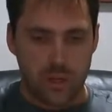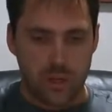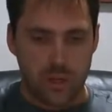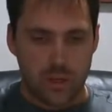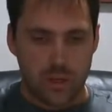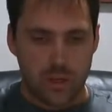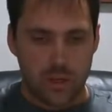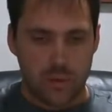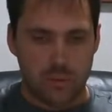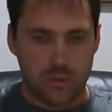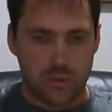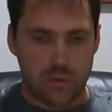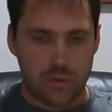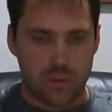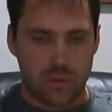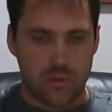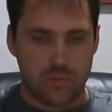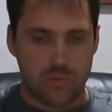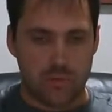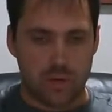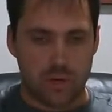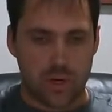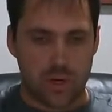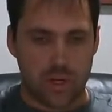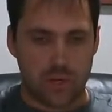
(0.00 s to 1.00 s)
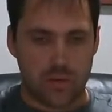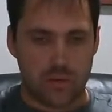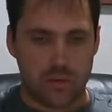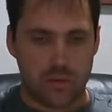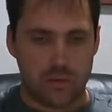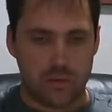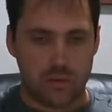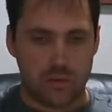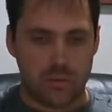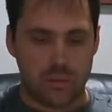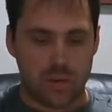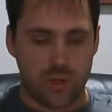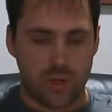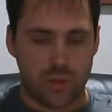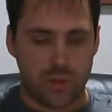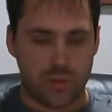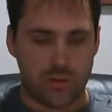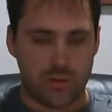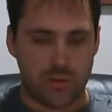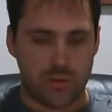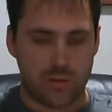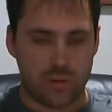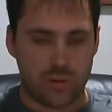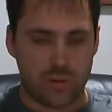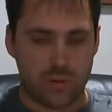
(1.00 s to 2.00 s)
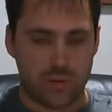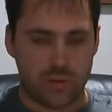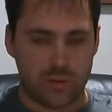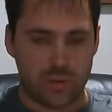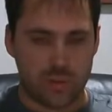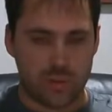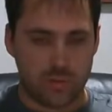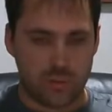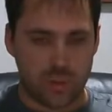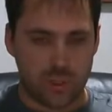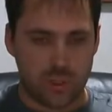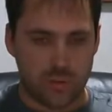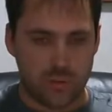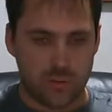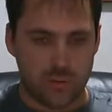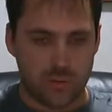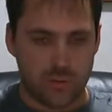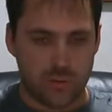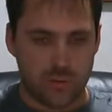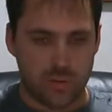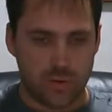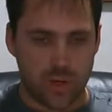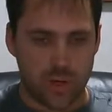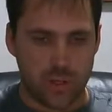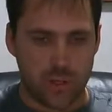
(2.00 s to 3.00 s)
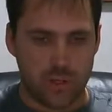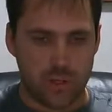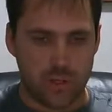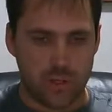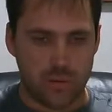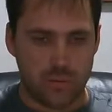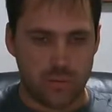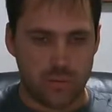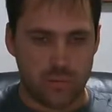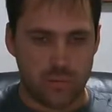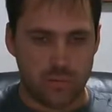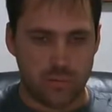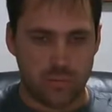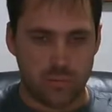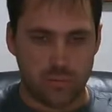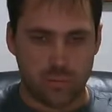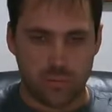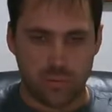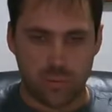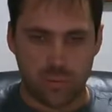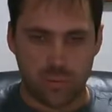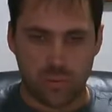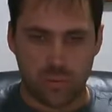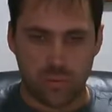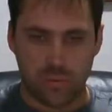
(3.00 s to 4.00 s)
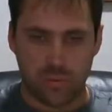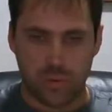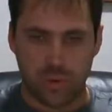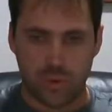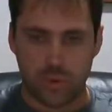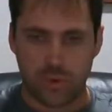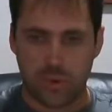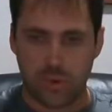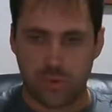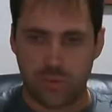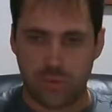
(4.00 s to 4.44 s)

and I'm gonna try to answer those. Let me go find him real quick,